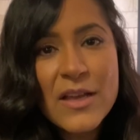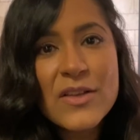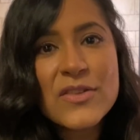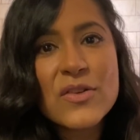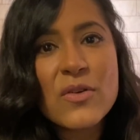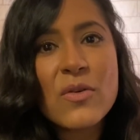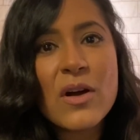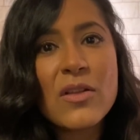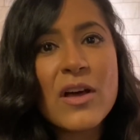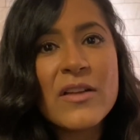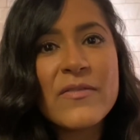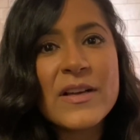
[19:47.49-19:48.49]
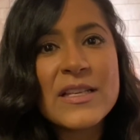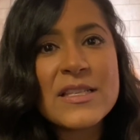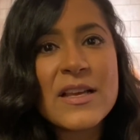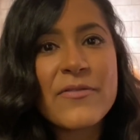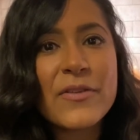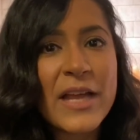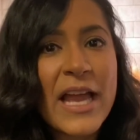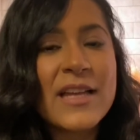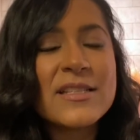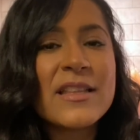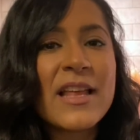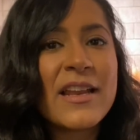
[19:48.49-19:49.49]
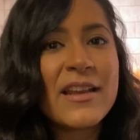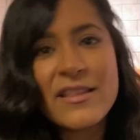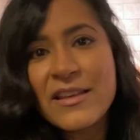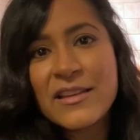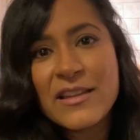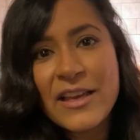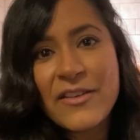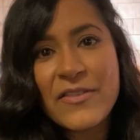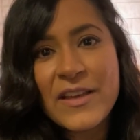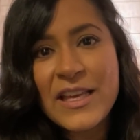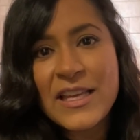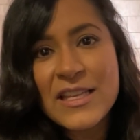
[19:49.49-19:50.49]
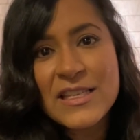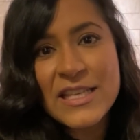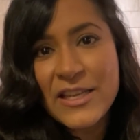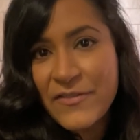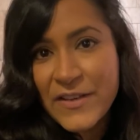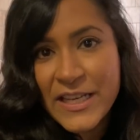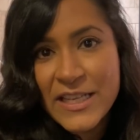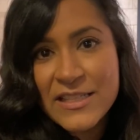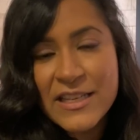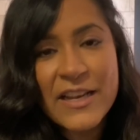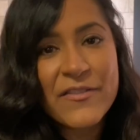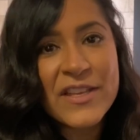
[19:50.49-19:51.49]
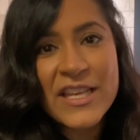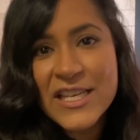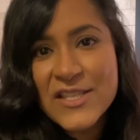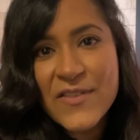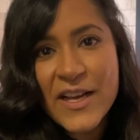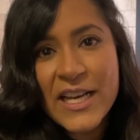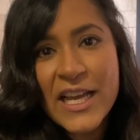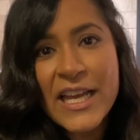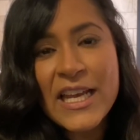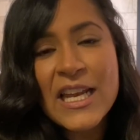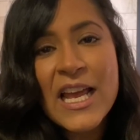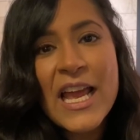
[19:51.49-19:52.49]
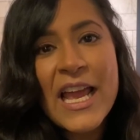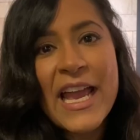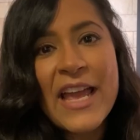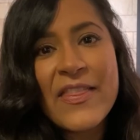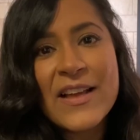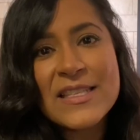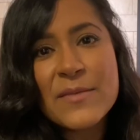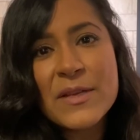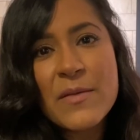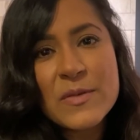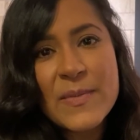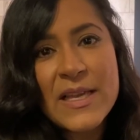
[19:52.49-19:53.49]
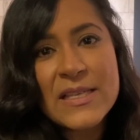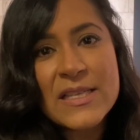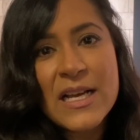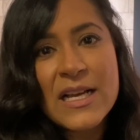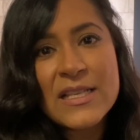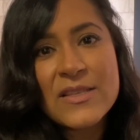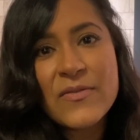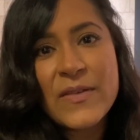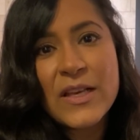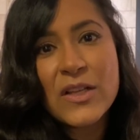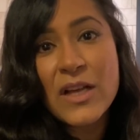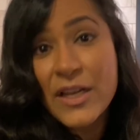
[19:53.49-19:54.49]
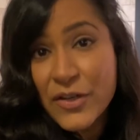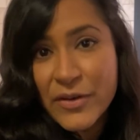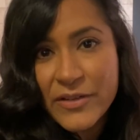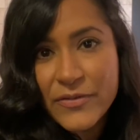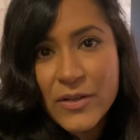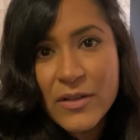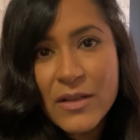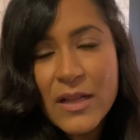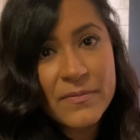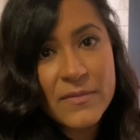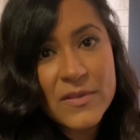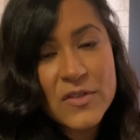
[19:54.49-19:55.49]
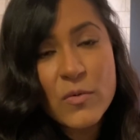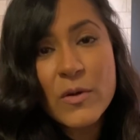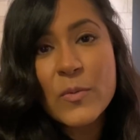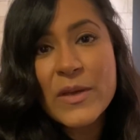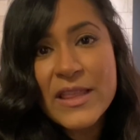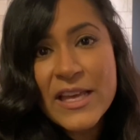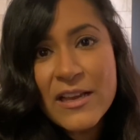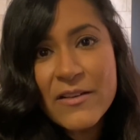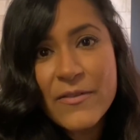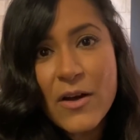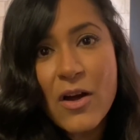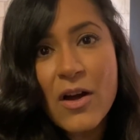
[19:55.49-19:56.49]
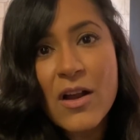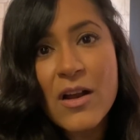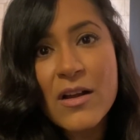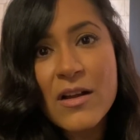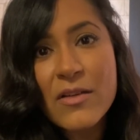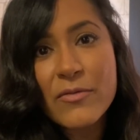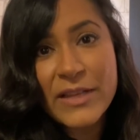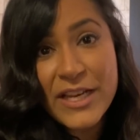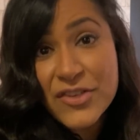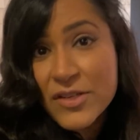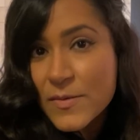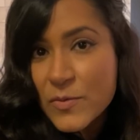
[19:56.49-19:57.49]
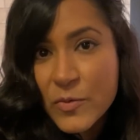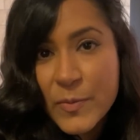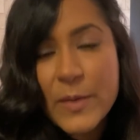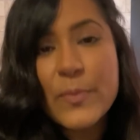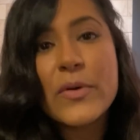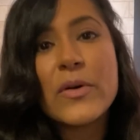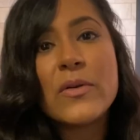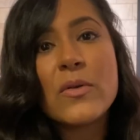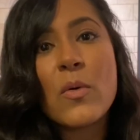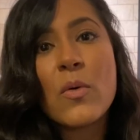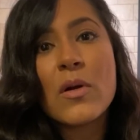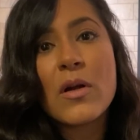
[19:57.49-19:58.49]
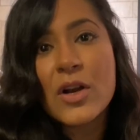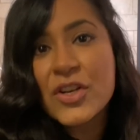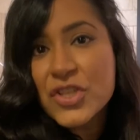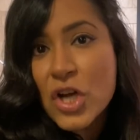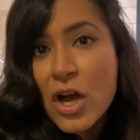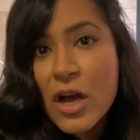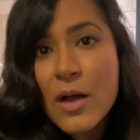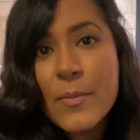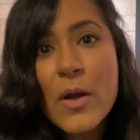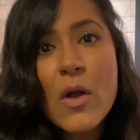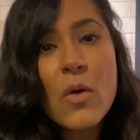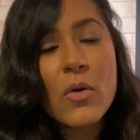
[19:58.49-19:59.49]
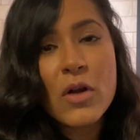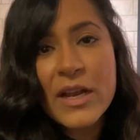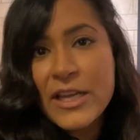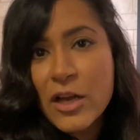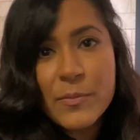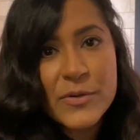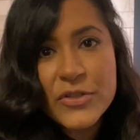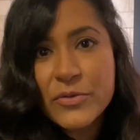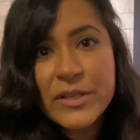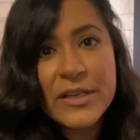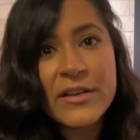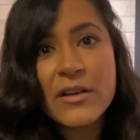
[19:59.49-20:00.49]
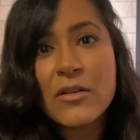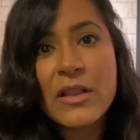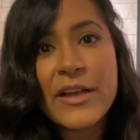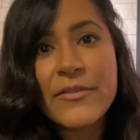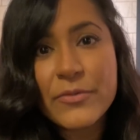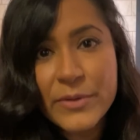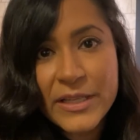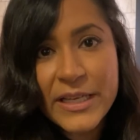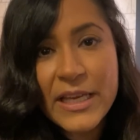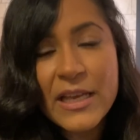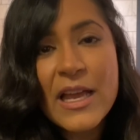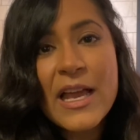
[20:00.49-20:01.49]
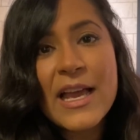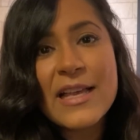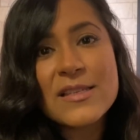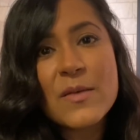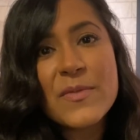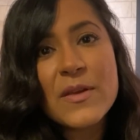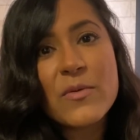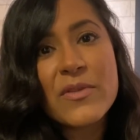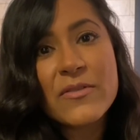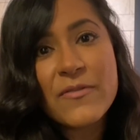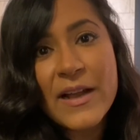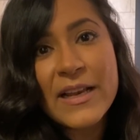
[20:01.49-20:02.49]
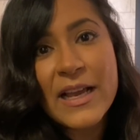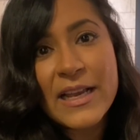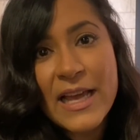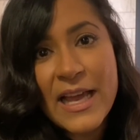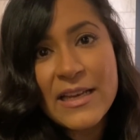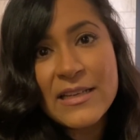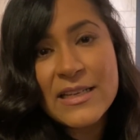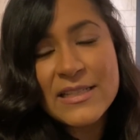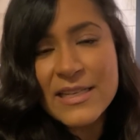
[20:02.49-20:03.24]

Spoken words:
So a lot of us forget that nothing in life is infinite, that everything is finite, and that sometimes makes us feel ungrateful. So when we think of our relationships with people or our job or any opportunity in our life really as something with a finite end, it